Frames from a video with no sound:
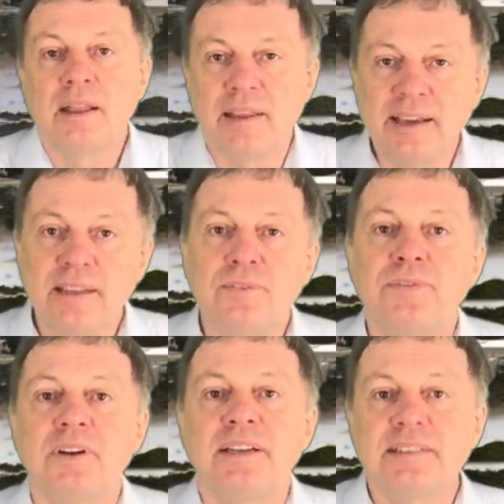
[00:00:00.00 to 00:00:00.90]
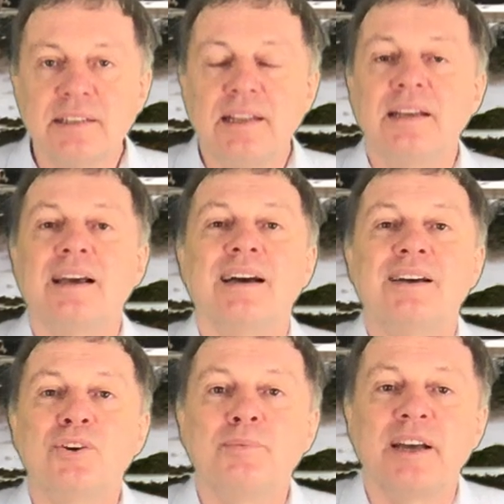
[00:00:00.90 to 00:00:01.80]
Thank you for listening. I
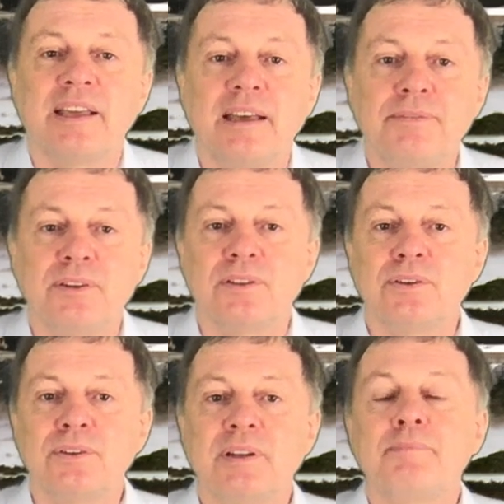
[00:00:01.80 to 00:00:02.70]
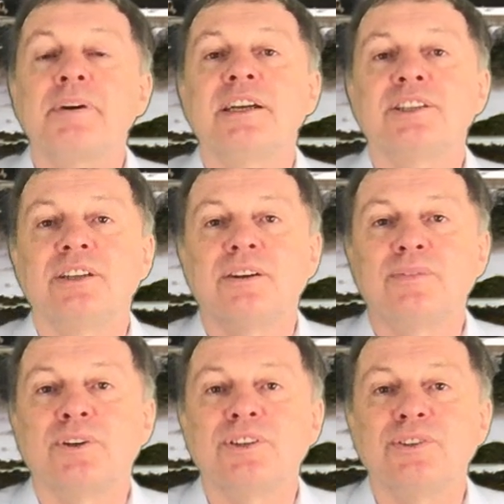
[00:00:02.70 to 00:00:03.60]
hope I gave you a good impression
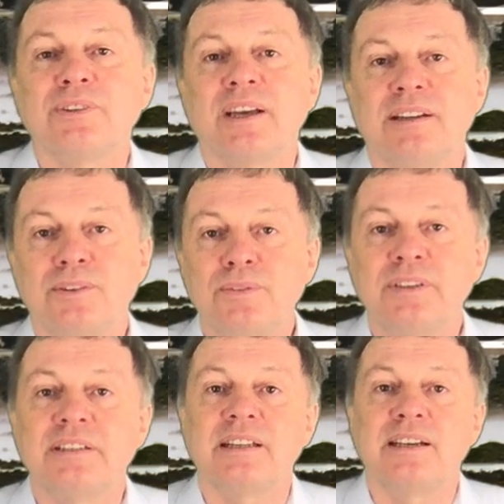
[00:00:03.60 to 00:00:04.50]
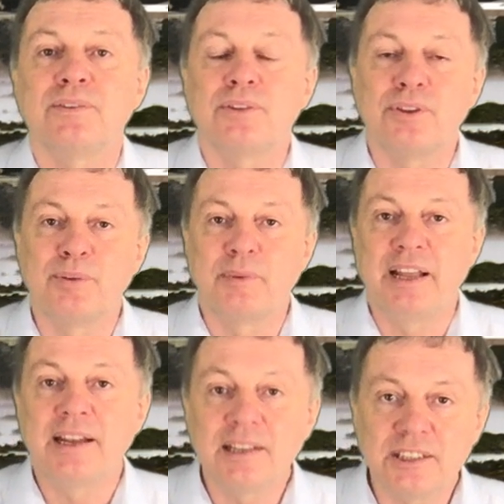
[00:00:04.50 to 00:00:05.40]
on what you can do with geothermal
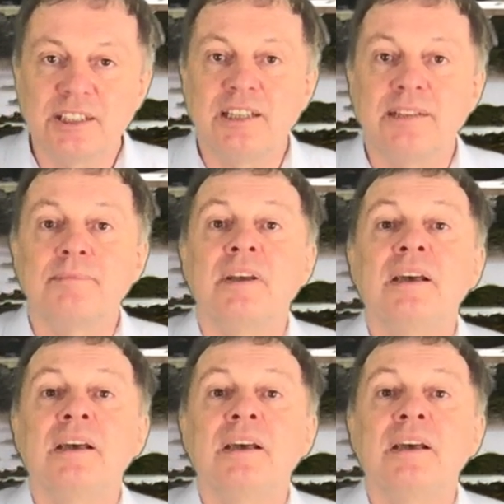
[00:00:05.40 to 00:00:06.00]
energy,